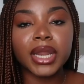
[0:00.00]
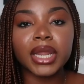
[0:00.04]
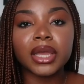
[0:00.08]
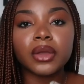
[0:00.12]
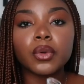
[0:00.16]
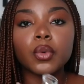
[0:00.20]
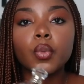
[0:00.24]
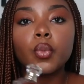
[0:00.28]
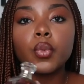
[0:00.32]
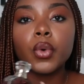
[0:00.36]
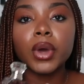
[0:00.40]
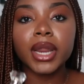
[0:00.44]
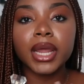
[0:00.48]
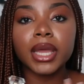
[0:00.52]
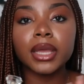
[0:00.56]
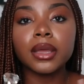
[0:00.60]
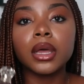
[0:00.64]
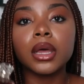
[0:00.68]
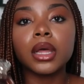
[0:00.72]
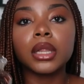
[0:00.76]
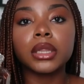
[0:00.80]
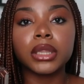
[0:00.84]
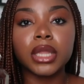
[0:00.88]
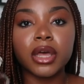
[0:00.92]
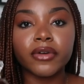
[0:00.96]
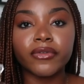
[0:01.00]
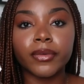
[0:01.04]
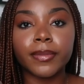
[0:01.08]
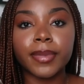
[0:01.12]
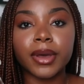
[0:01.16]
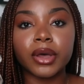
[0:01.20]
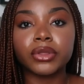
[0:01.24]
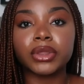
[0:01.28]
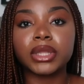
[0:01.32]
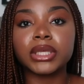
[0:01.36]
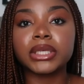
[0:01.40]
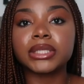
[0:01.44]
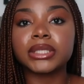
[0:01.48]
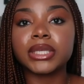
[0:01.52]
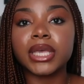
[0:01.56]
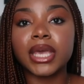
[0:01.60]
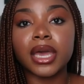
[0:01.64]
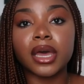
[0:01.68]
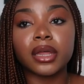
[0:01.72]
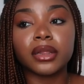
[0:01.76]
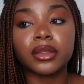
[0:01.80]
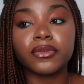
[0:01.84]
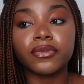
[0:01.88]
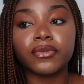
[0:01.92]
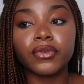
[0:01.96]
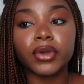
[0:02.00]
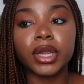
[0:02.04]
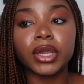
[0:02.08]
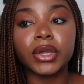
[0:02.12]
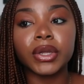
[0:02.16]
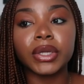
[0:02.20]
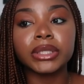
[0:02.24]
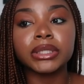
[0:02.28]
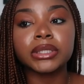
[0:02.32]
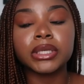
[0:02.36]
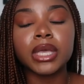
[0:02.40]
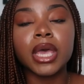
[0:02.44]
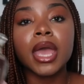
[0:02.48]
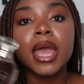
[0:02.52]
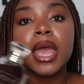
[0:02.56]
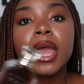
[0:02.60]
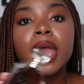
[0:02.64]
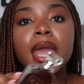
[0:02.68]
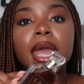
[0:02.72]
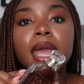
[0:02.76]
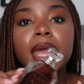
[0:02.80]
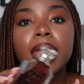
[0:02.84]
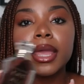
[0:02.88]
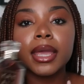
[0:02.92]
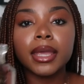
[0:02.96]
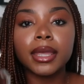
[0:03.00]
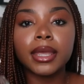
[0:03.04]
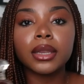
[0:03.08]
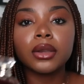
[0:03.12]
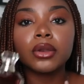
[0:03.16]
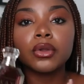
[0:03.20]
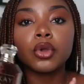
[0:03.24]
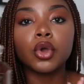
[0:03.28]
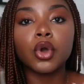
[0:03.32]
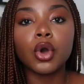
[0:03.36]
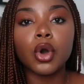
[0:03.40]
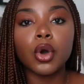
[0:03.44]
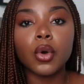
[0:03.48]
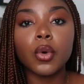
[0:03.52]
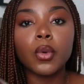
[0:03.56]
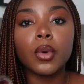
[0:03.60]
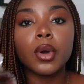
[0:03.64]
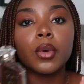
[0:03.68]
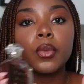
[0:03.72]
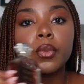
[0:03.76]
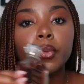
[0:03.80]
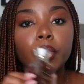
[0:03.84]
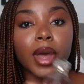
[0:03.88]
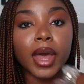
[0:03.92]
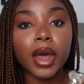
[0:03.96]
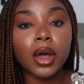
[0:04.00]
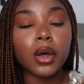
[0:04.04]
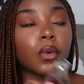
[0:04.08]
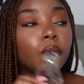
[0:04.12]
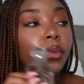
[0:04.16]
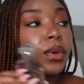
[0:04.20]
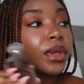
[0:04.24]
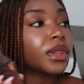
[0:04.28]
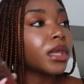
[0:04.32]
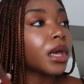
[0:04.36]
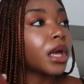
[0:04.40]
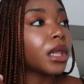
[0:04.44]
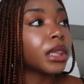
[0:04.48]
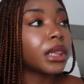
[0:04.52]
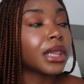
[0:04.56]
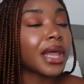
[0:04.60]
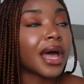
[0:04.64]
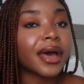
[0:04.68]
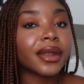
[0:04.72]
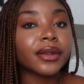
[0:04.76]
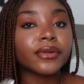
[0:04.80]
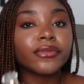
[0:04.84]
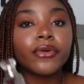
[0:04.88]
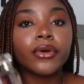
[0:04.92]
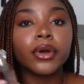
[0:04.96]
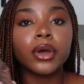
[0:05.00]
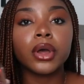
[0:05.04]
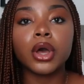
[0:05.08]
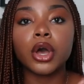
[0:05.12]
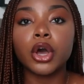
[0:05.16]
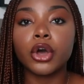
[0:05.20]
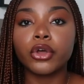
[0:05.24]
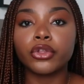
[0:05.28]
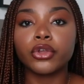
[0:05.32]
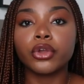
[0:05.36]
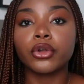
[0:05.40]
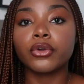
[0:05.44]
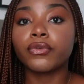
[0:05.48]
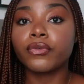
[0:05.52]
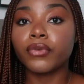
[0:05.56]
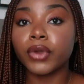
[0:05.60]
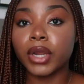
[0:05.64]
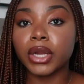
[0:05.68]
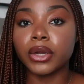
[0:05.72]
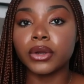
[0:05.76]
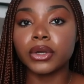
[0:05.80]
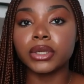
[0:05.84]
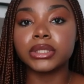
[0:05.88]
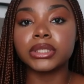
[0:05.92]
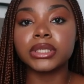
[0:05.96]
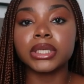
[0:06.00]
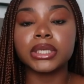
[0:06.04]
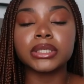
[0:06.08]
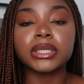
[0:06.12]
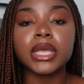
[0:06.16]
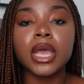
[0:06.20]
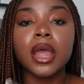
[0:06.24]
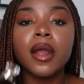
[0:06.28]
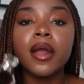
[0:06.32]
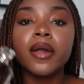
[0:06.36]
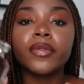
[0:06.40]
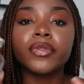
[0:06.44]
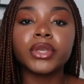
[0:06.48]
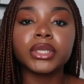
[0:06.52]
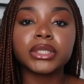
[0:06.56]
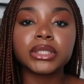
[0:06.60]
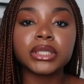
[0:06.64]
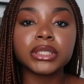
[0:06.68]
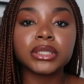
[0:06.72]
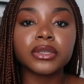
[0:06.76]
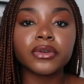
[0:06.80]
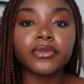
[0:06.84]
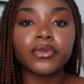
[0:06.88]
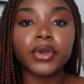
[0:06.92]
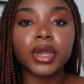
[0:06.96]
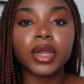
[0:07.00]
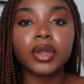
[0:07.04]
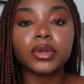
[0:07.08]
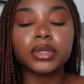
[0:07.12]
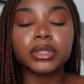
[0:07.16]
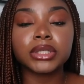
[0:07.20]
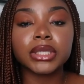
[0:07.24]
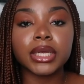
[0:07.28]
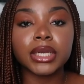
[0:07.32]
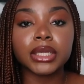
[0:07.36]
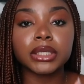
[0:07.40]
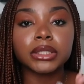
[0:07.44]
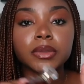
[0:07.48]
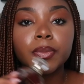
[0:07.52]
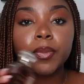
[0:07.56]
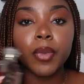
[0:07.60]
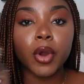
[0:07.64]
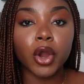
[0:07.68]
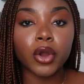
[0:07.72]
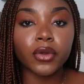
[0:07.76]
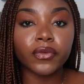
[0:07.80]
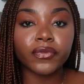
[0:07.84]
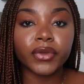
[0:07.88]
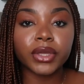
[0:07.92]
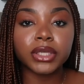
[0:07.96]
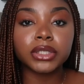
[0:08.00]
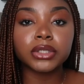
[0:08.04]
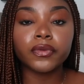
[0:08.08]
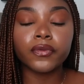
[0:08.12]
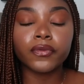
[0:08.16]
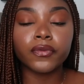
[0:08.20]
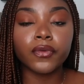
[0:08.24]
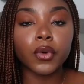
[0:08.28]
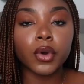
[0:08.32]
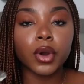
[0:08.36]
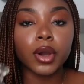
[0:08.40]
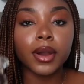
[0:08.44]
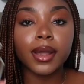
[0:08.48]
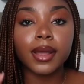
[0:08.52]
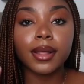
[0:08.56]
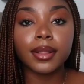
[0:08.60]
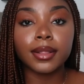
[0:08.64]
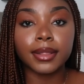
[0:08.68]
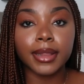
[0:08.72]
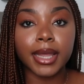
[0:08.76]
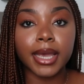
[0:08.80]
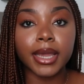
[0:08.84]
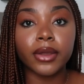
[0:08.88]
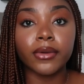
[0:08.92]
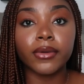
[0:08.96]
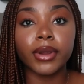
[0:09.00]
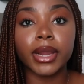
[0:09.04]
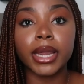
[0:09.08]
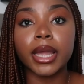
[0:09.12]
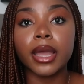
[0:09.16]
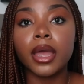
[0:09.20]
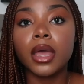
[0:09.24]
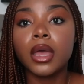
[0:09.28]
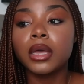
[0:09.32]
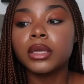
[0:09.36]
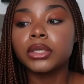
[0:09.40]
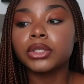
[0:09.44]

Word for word: And I what I love about this Kayali fragrance, it can go well with a lot of other fragrances. This is a fragrance that is perfect for layering.